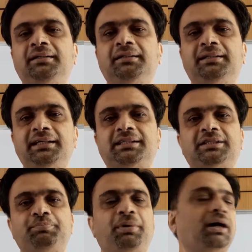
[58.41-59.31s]

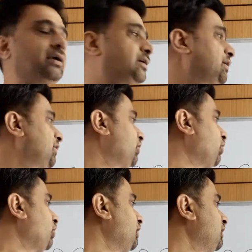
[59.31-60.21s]
this part
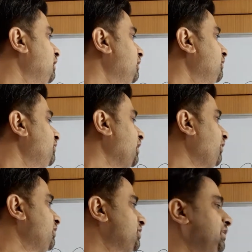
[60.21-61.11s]
called the iris.